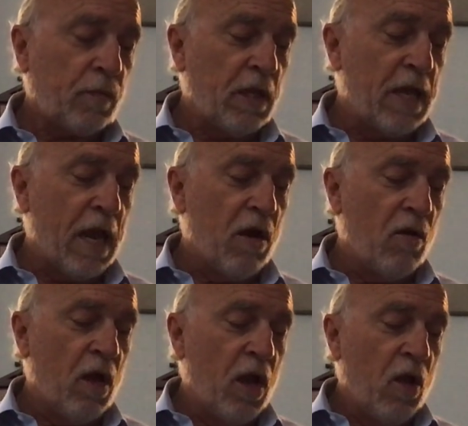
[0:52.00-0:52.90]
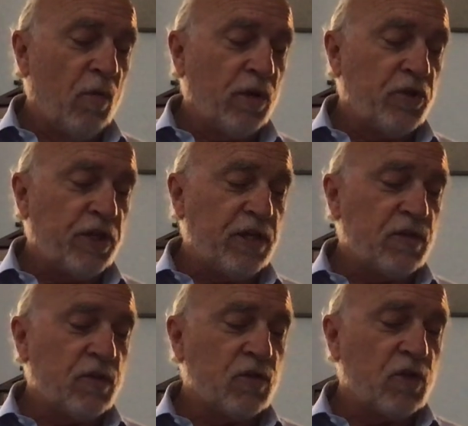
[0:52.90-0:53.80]
Now, when
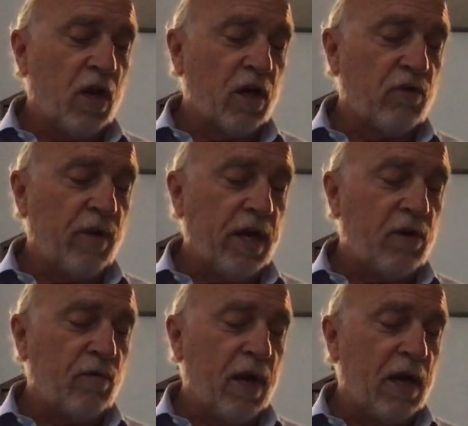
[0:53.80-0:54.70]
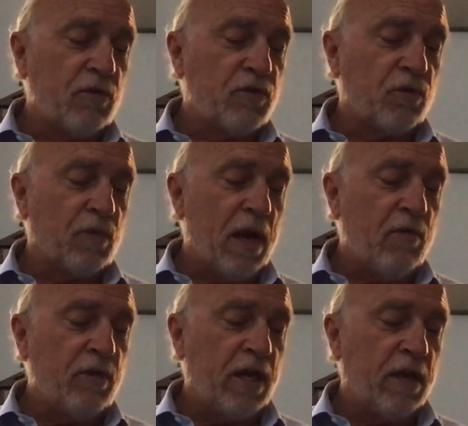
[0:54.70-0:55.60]
Jesus saw great crowds
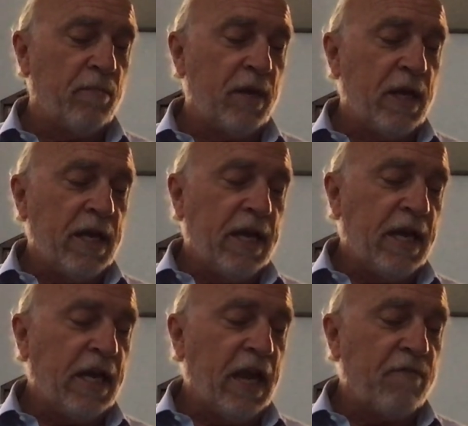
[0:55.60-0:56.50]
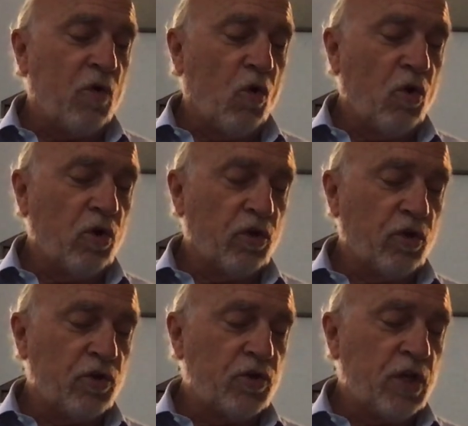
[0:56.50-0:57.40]
around him, he gave
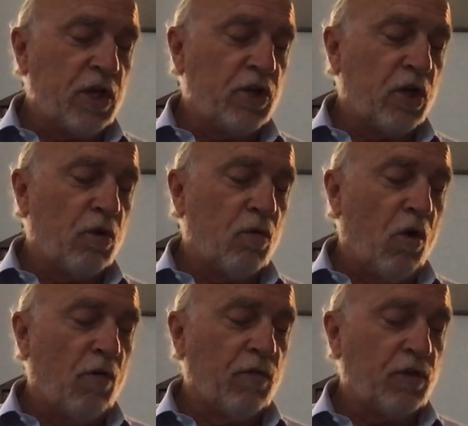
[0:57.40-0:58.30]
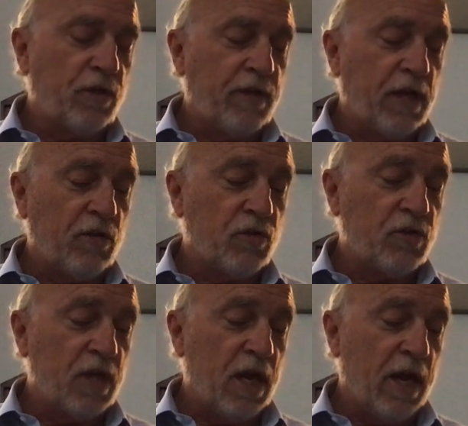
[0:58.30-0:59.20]
orders to go over to the other
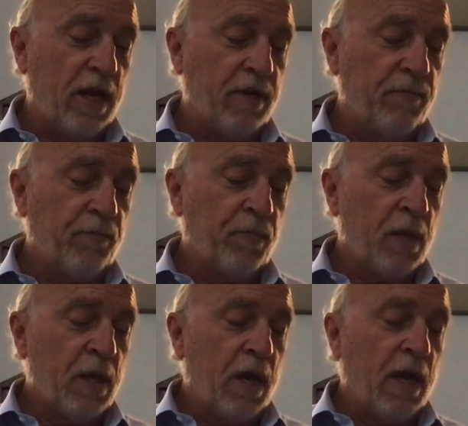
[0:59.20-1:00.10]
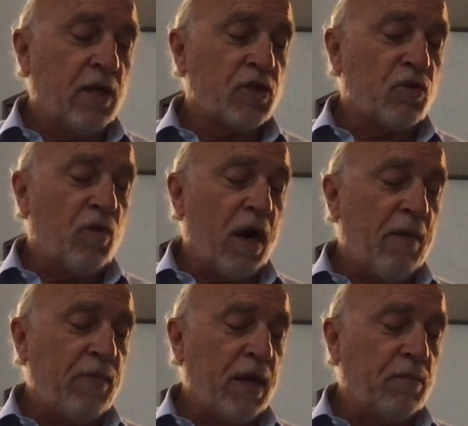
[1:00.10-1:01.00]
side. And a
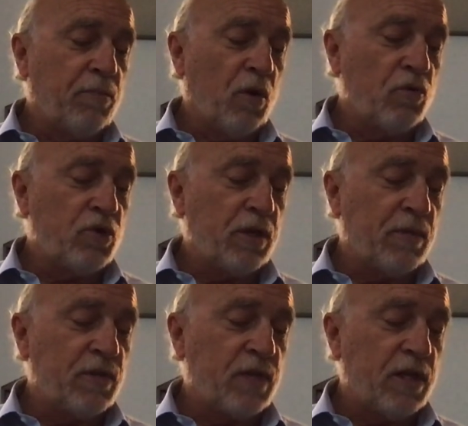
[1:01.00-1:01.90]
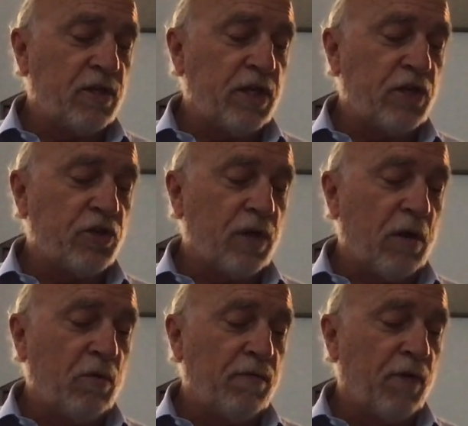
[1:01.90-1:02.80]
scribe then approached him and said, "Teacher, I
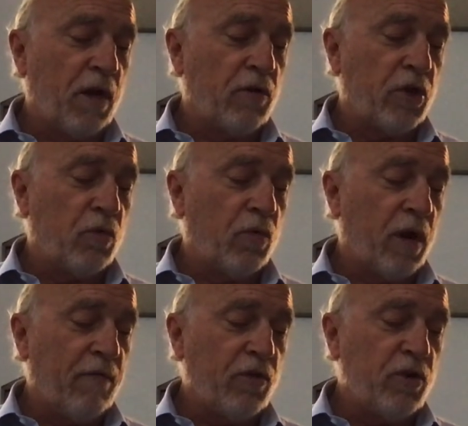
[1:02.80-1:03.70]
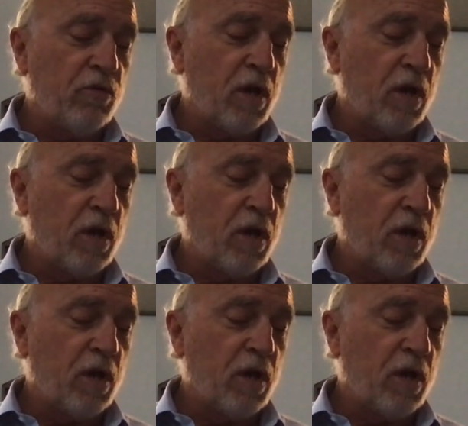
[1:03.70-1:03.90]
will follow you wherever you